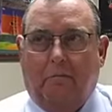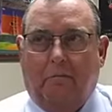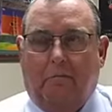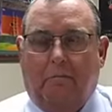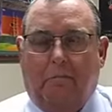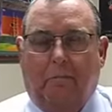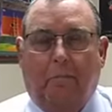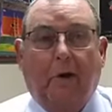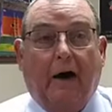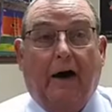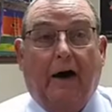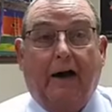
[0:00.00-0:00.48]

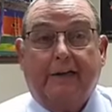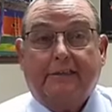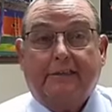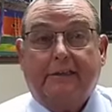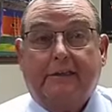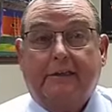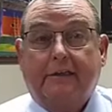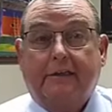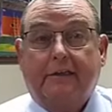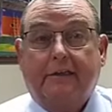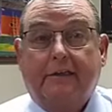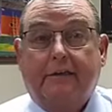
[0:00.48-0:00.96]
but
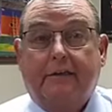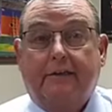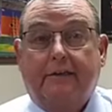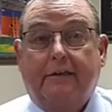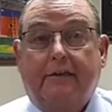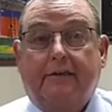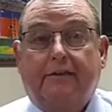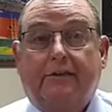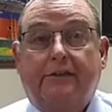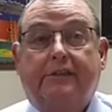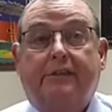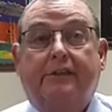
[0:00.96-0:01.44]

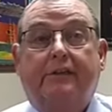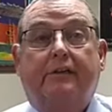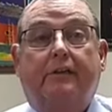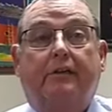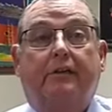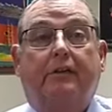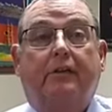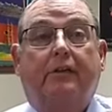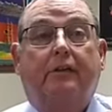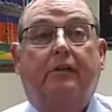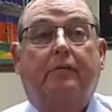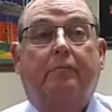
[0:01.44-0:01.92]
there's
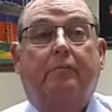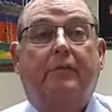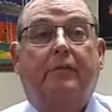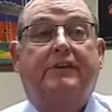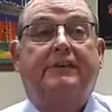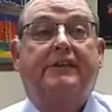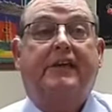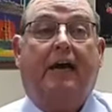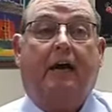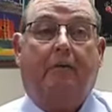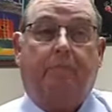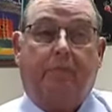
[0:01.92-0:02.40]
still
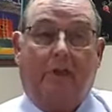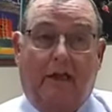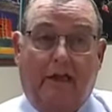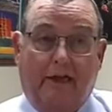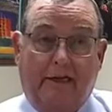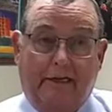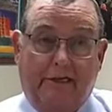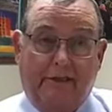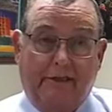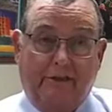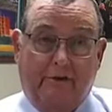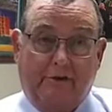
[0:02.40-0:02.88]
metabolite
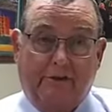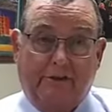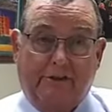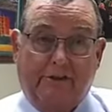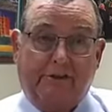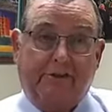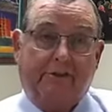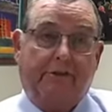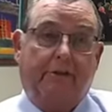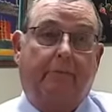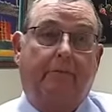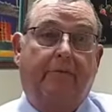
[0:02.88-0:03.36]
in your
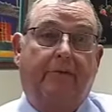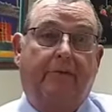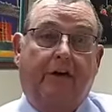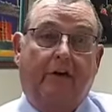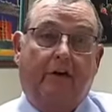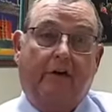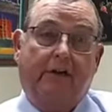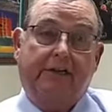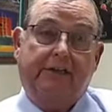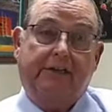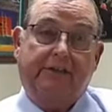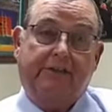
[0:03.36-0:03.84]
system. There
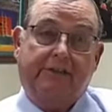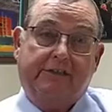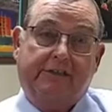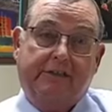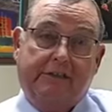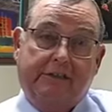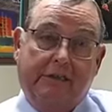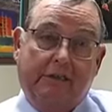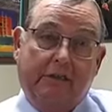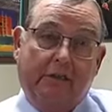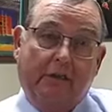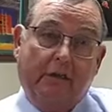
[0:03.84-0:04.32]
is
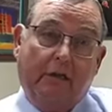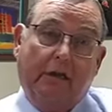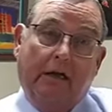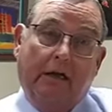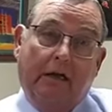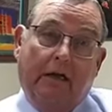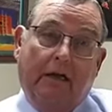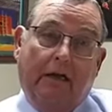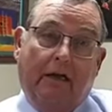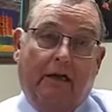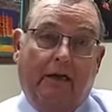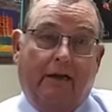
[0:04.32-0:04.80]
still,
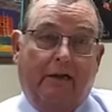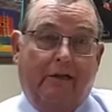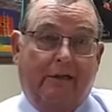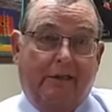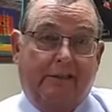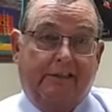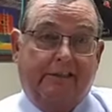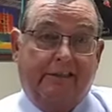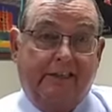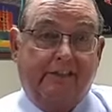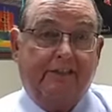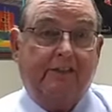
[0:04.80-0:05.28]

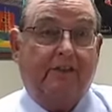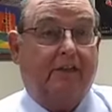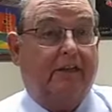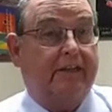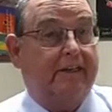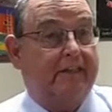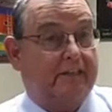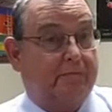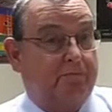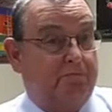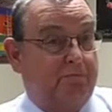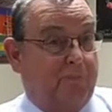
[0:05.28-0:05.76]
essentially
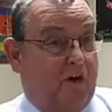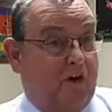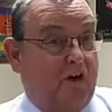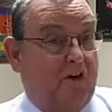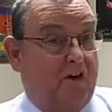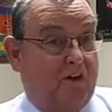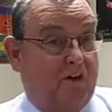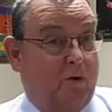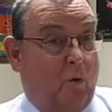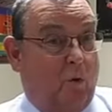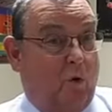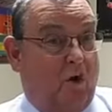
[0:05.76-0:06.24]
it's
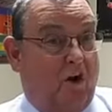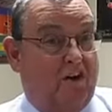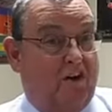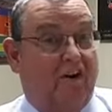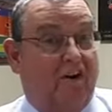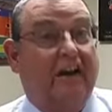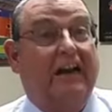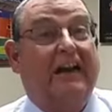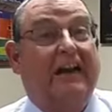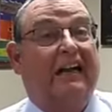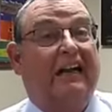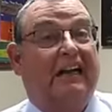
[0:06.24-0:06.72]
bong water.
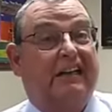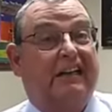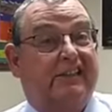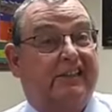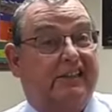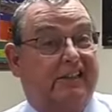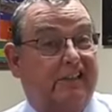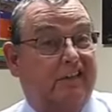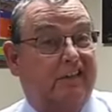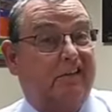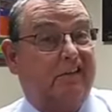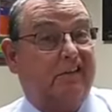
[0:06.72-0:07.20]

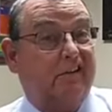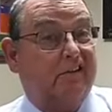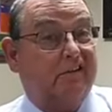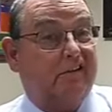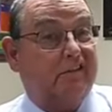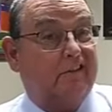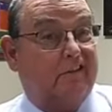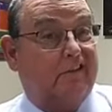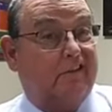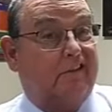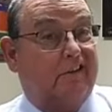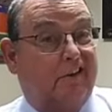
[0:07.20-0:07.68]
Still
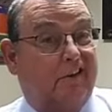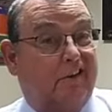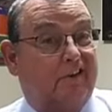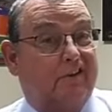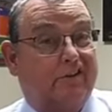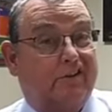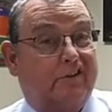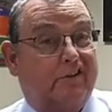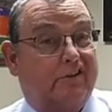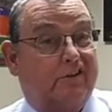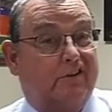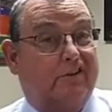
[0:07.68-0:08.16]

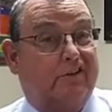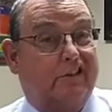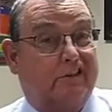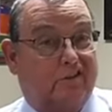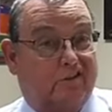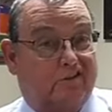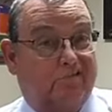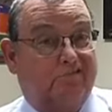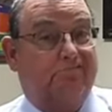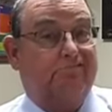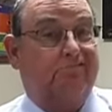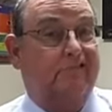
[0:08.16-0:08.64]
there's
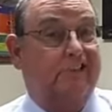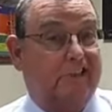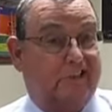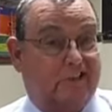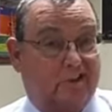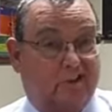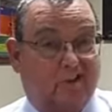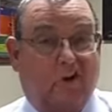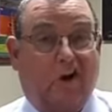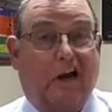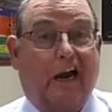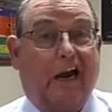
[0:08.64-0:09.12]
the
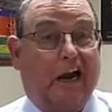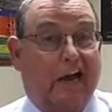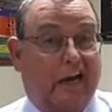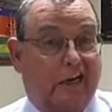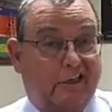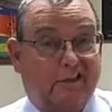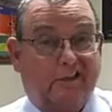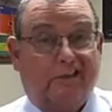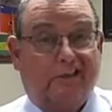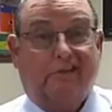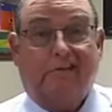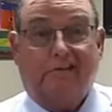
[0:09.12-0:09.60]

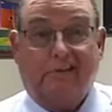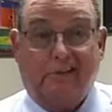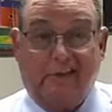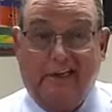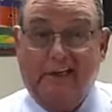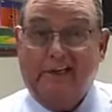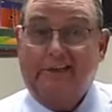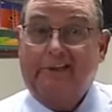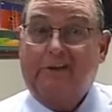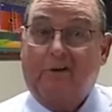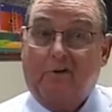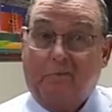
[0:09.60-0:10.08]
trash
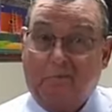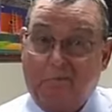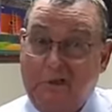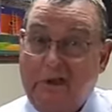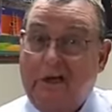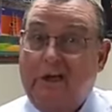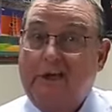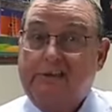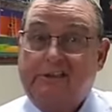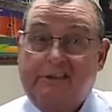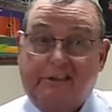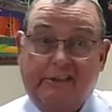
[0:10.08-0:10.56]
in your
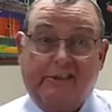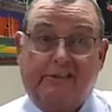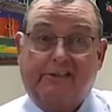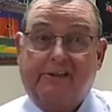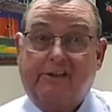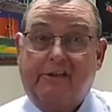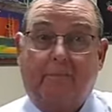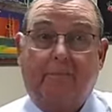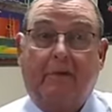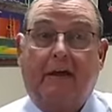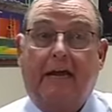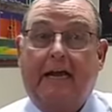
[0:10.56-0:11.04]
blood
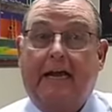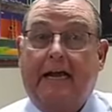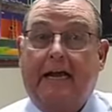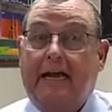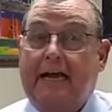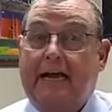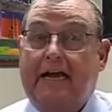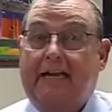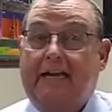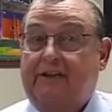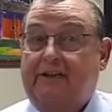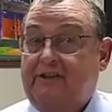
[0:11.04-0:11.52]
system,
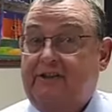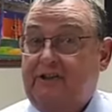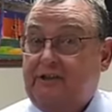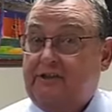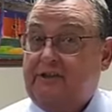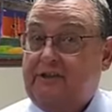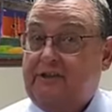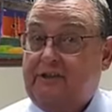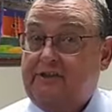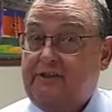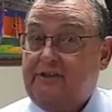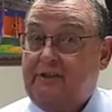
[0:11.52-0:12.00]
and it just
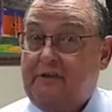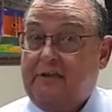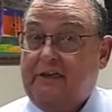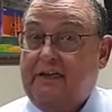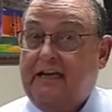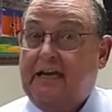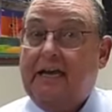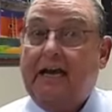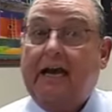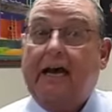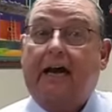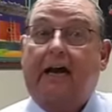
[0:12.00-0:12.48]
doesn't
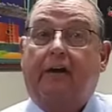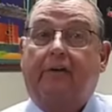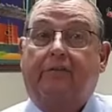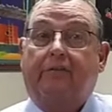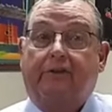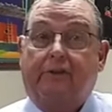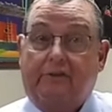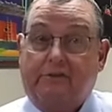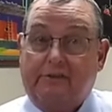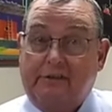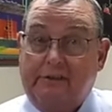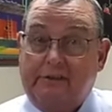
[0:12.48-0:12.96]
get out of
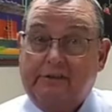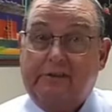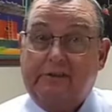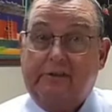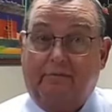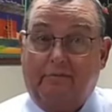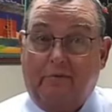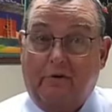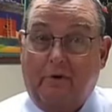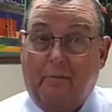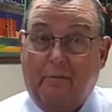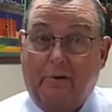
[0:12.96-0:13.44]
your system
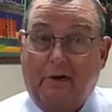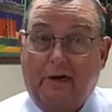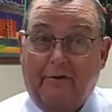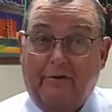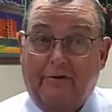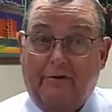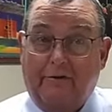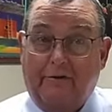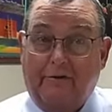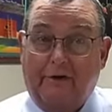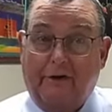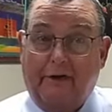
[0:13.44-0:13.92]
for about
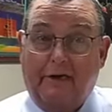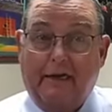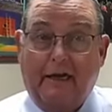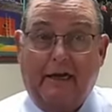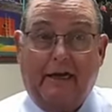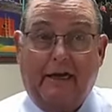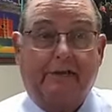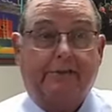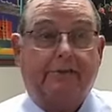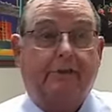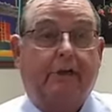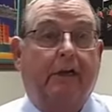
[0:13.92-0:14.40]
30
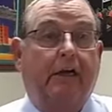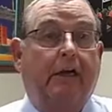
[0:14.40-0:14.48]
days.